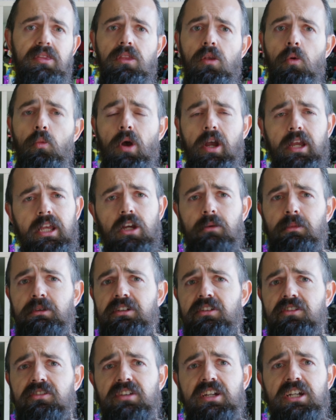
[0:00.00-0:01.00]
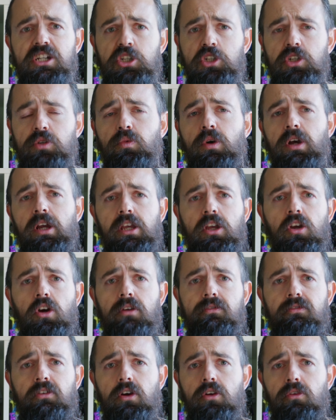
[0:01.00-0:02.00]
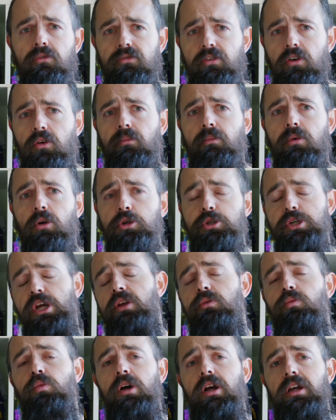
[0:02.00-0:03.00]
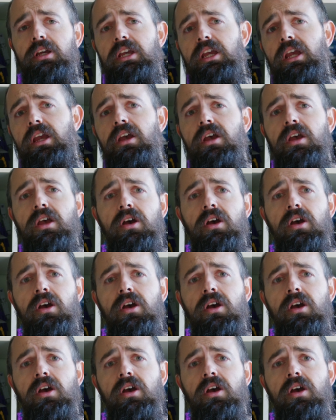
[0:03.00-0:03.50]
working on my dissertation, working on a final film project, working